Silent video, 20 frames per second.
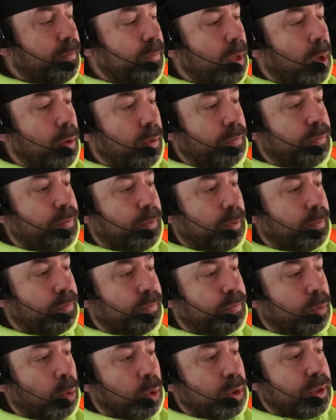Or for
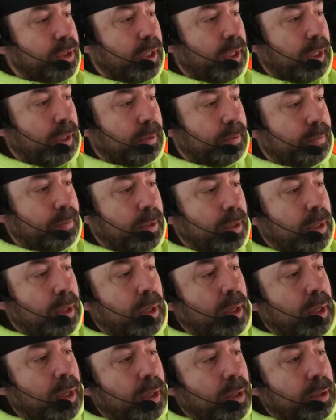14.
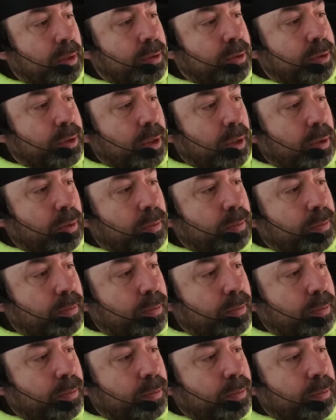So